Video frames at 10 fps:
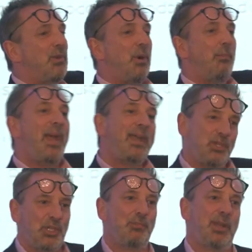got
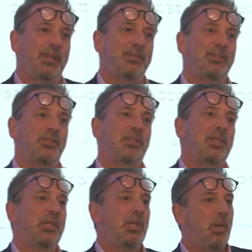packaging plants
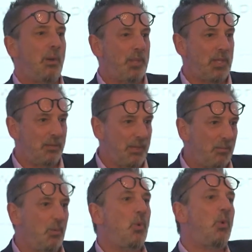who are becoming
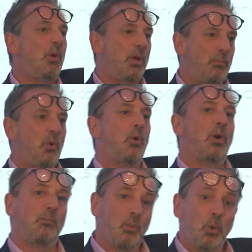more and more
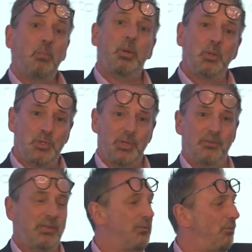and more
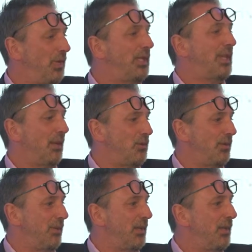pull-driven,
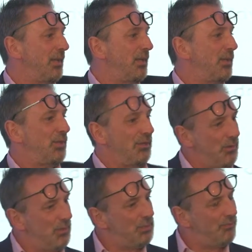retail-driven. So you've
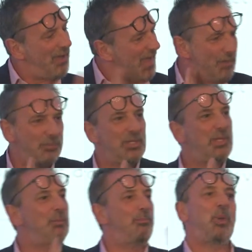got this
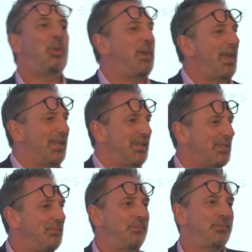absolute pull
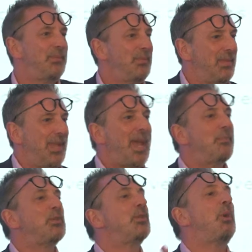mechanism.
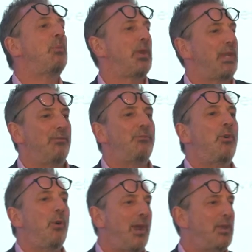Amazon, we want it in
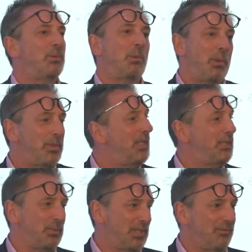4 hours, and we want these
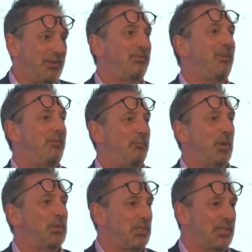specific 5
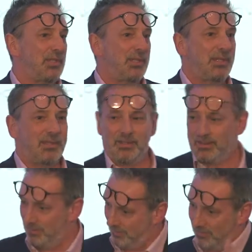boxes.
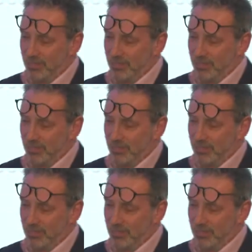At